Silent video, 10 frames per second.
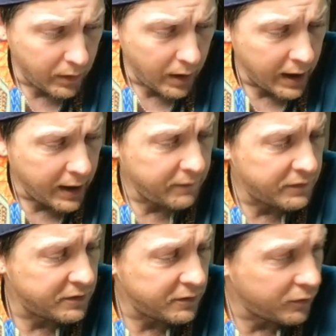I
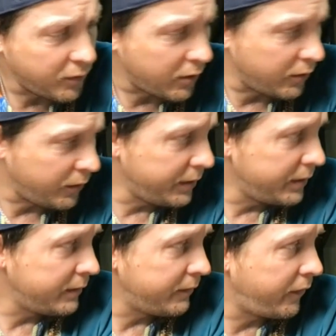have
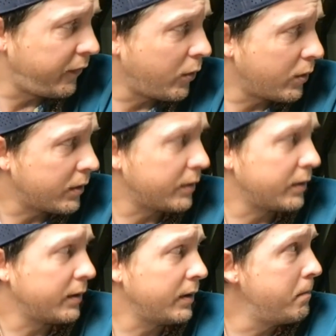struggled
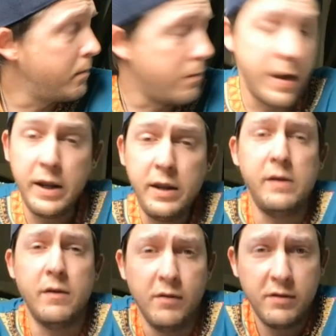for many
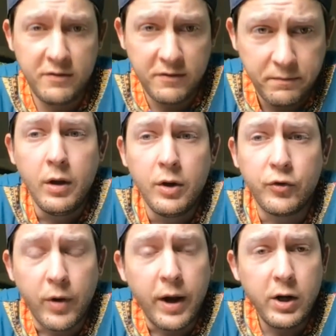years
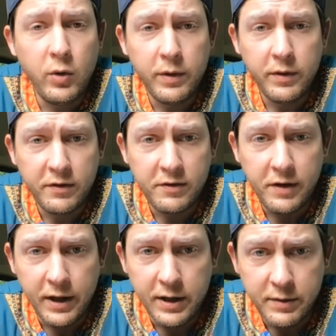trying to
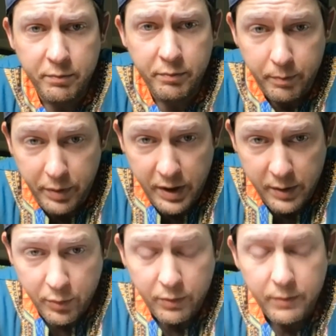understand
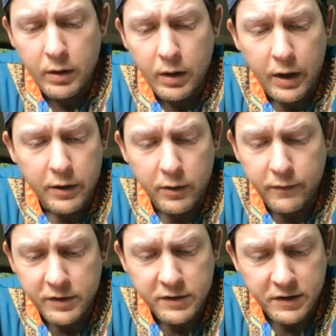people. I don't know
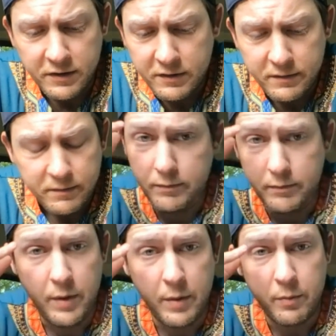if it's just
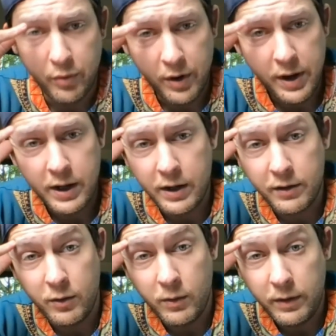my brain. I
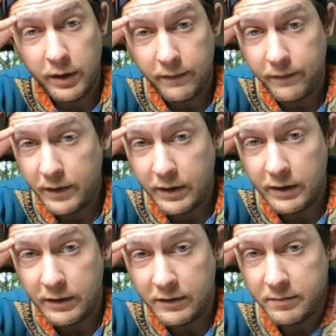don't know if it
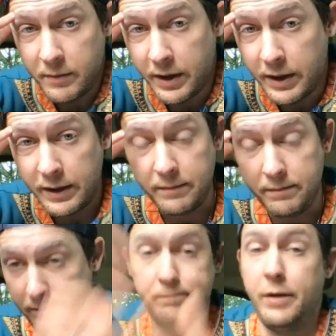is my
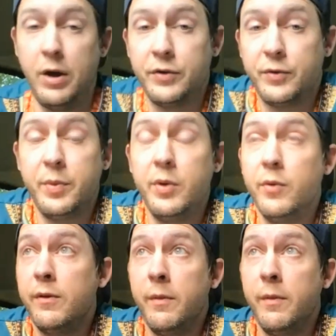entrepreneurial